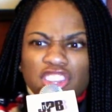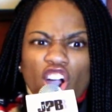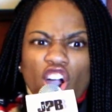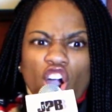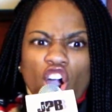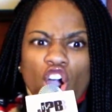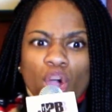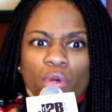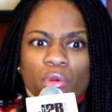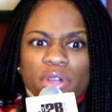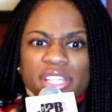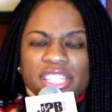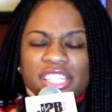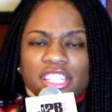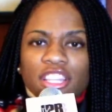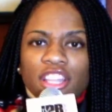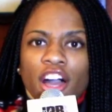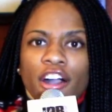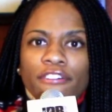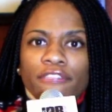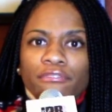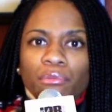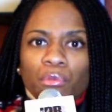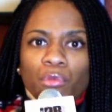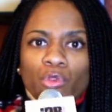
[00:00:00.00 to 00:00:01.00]
always
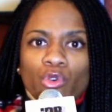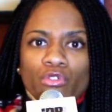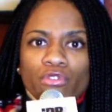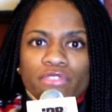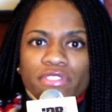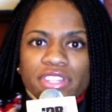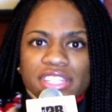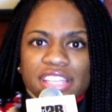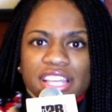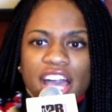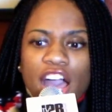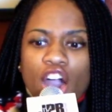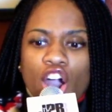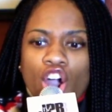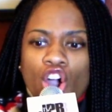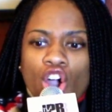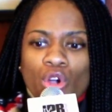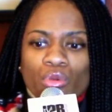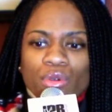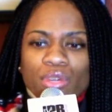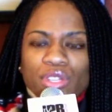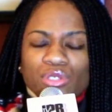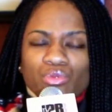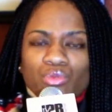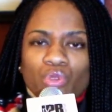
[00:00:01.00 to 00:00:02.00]
loved movies. I
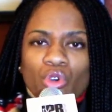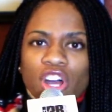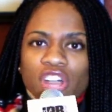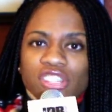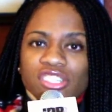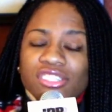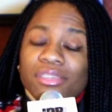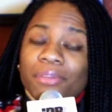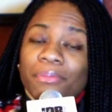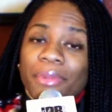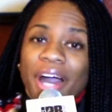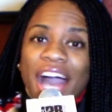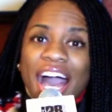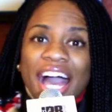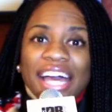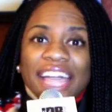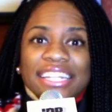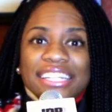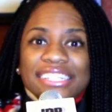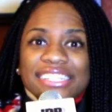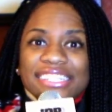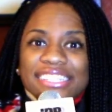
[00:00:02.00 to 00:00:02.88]
always watched the behind